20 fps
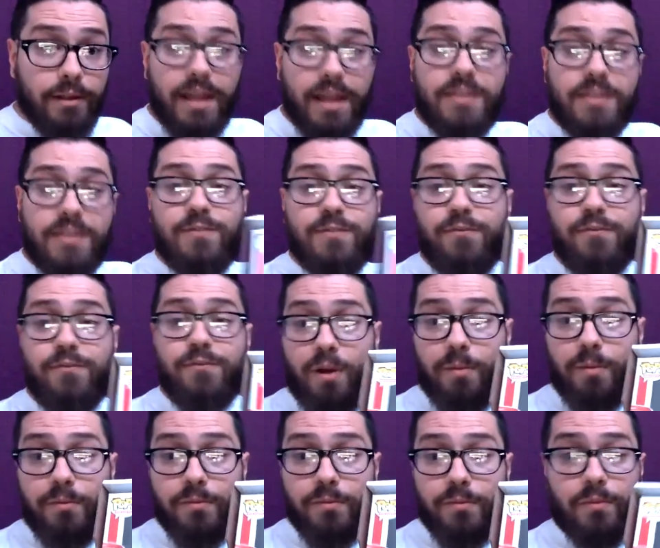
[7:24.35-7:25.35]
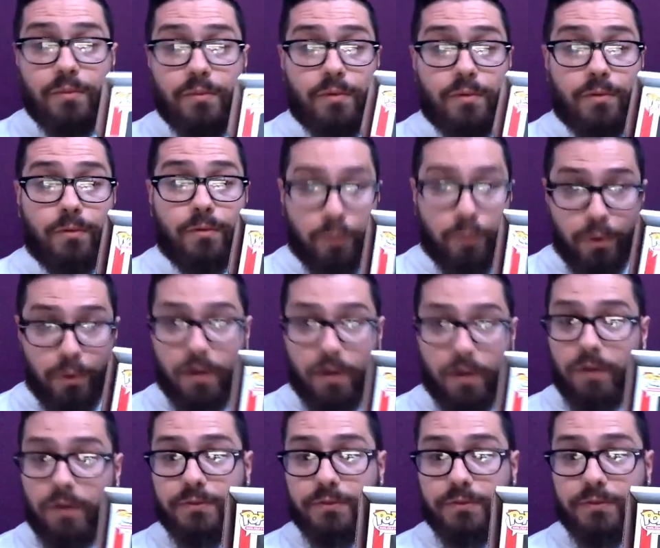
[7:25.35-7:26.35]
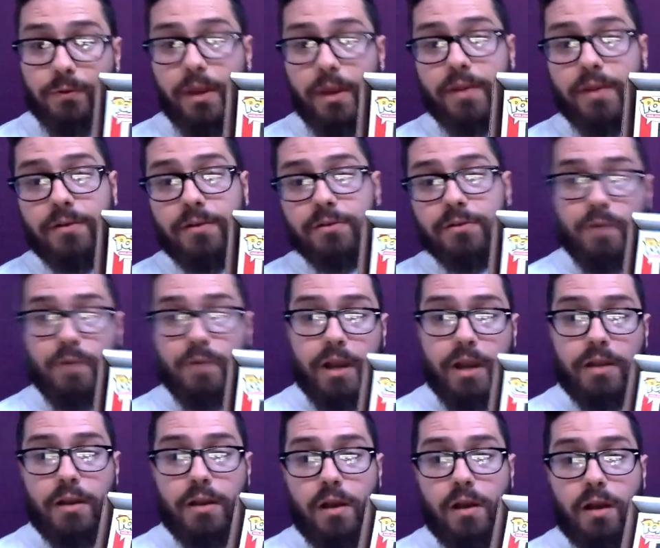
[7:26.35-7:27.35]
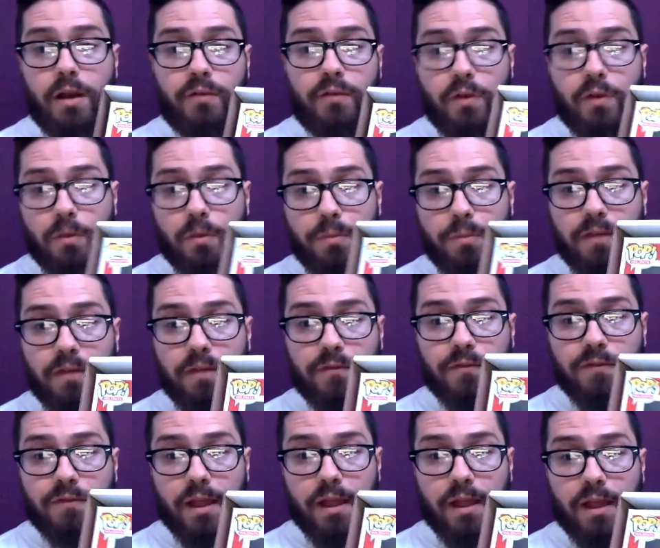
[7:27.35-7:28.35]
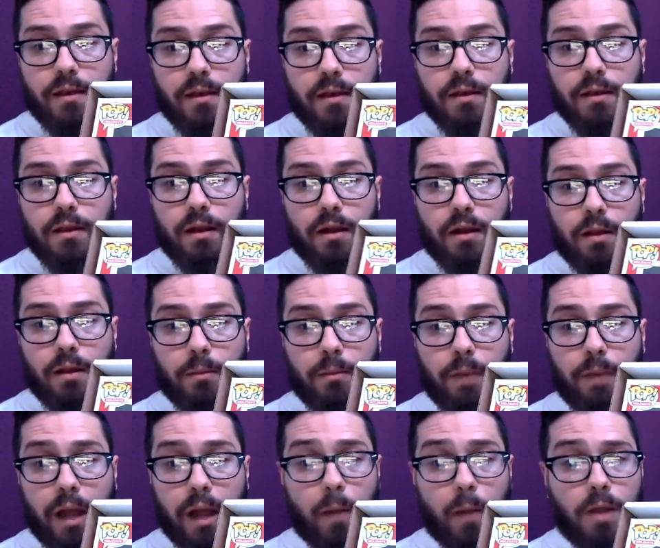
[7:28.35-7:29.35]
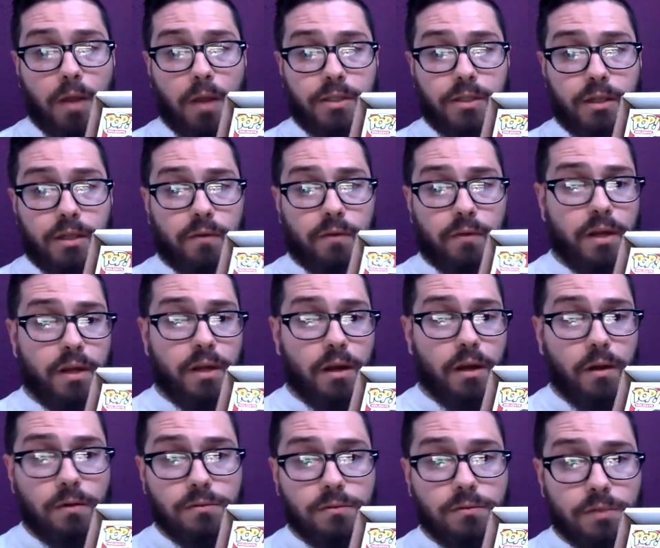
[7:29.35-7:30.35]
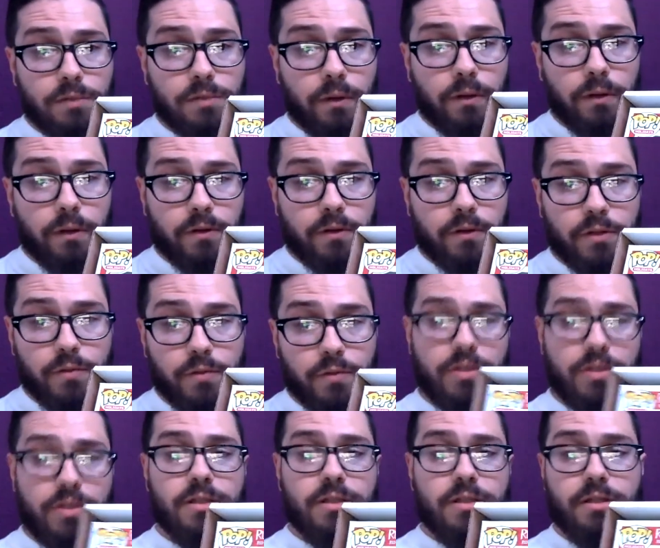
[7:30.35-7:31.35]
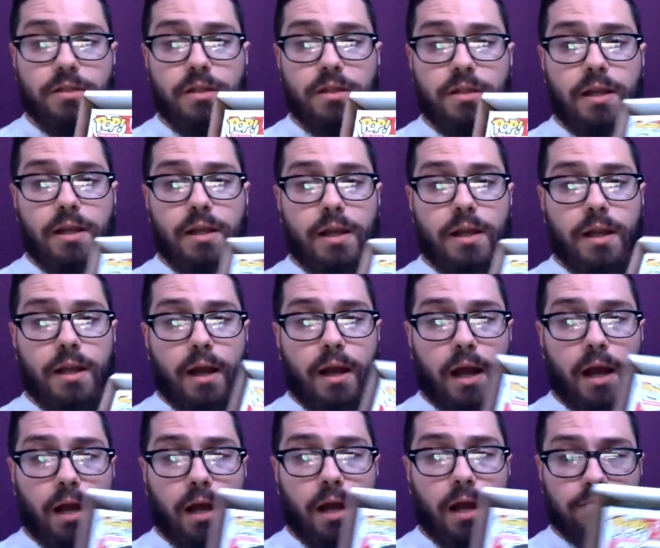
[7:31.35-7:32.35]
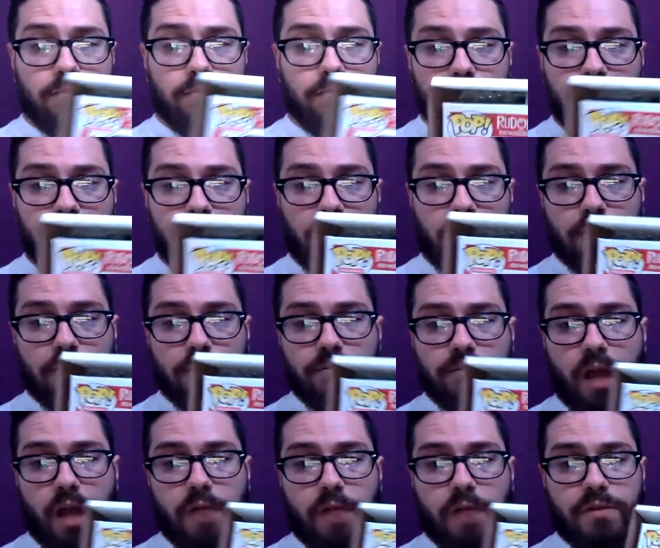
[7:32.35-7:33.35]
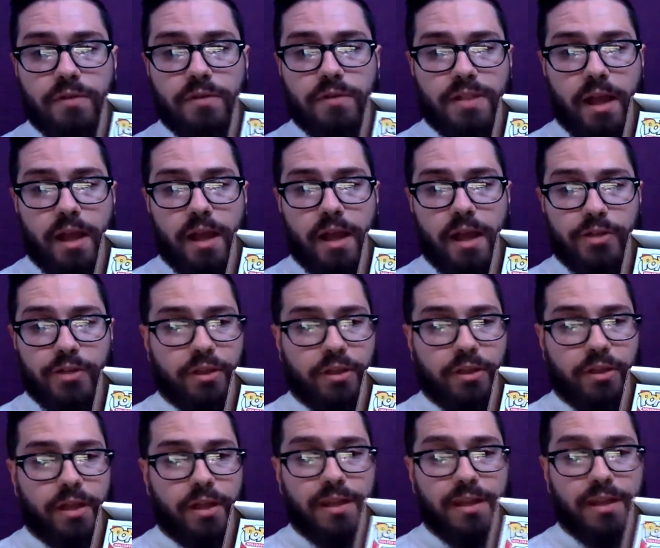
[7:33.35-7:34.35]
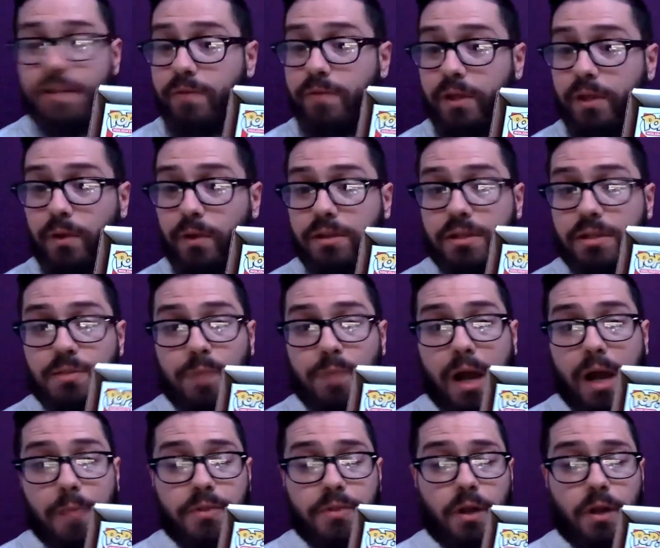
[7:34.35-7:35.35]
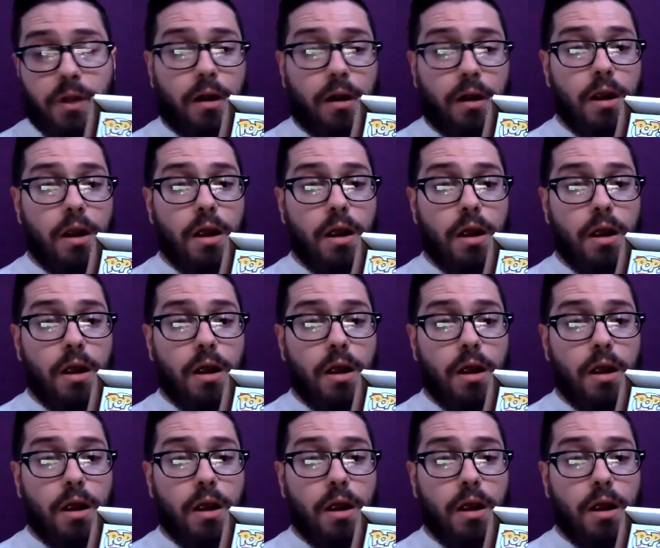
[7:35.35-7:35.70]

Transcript: It's from Rudolph the Red-Nosed Reindeer. And if you're a big fan, I watch it every year during the Christmas season. Kind of a nostalgic thing. And that's really what these pops are.